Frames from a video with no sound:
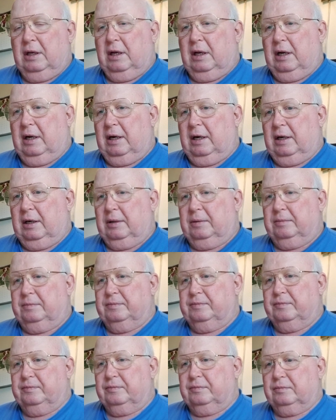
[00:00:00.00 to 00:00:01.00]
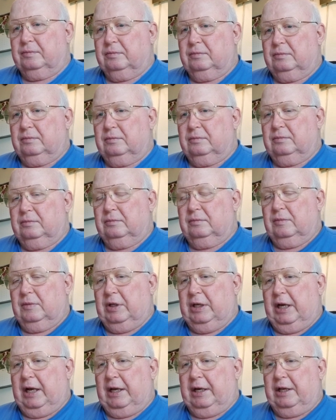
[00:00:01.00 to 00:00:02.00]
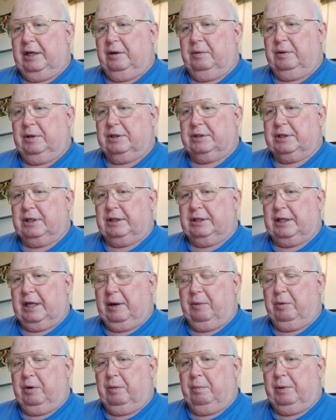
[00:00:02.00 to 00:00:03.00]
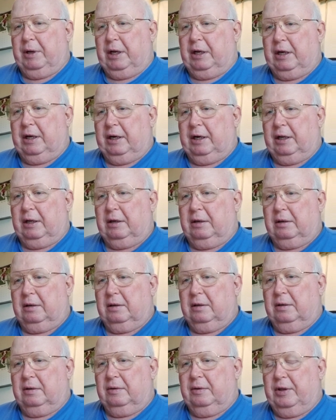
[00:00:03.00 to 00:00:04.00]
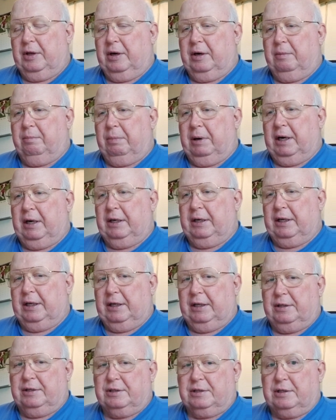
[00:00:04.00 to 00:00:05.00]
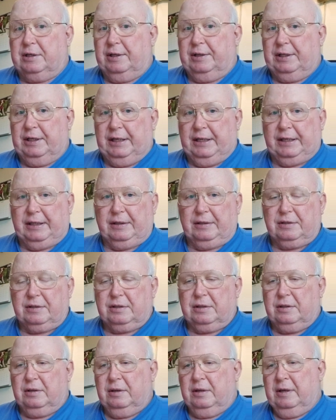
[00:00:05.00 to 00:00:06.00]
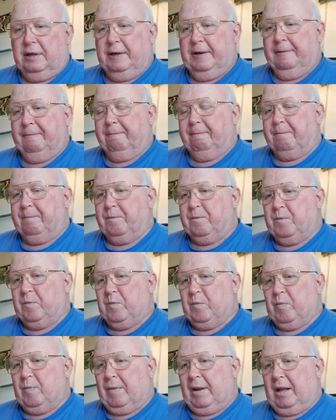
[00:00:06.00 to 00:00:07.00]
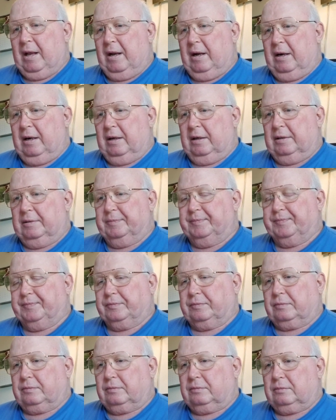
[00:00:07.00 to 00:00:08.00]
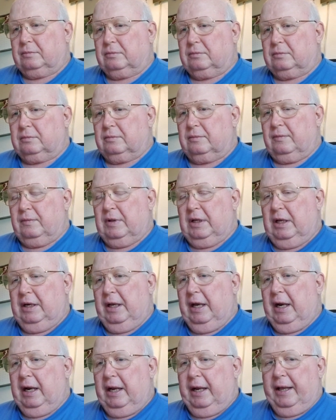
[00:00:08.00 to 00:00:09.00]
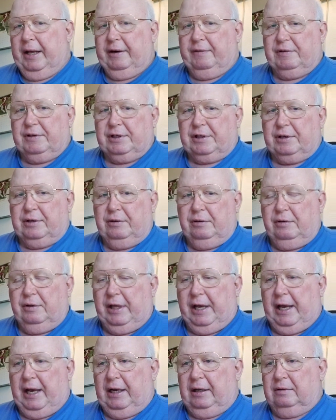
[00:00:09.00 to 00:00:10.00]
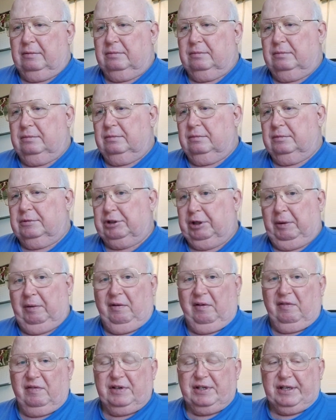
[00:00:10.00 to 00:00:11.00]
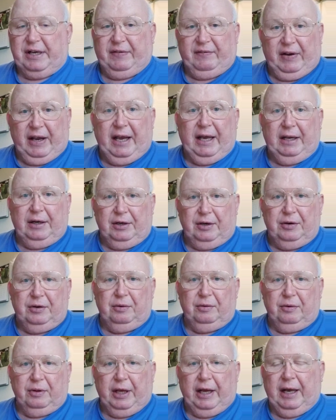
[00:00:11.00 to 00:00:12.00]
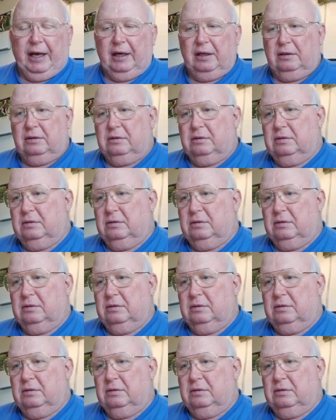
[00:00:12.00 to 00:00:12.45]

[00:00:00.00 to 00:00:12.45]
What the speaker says: The idea was that they would be cutting their bondage to things. Not a lot of us can do that. Some of us have had to do that